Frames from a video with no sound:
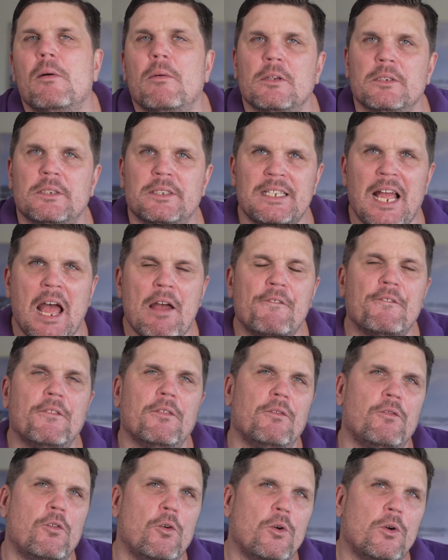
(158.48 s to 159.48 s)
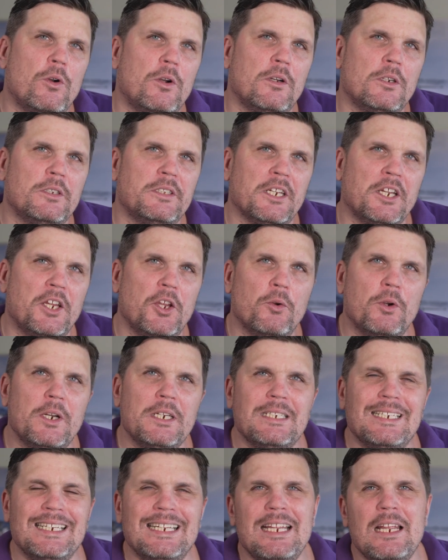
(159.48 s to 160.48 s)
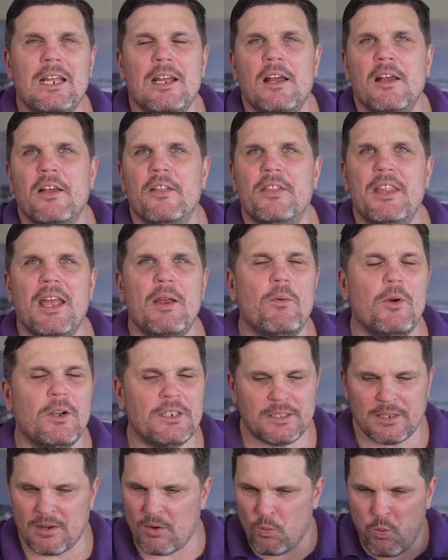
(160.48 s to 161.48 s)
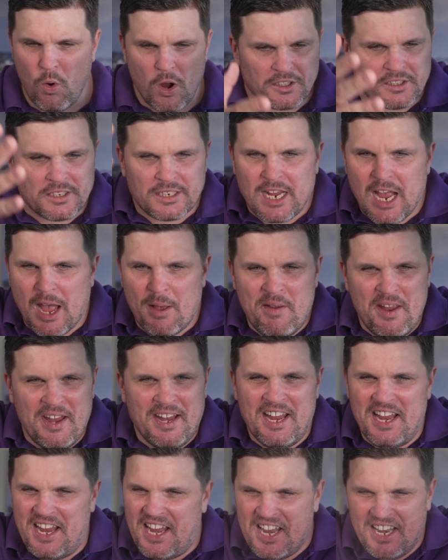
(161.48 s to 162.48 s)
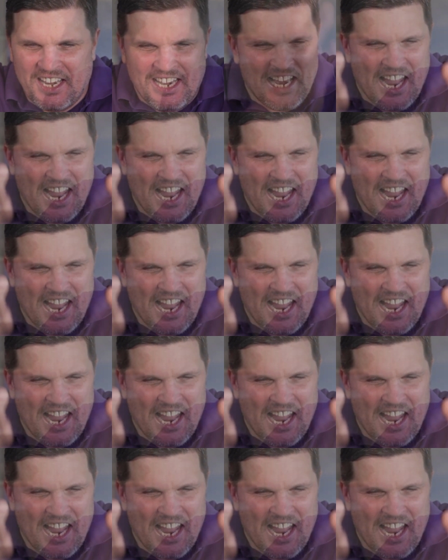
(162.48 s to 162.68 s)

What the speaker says: stuff for security, there was water coming in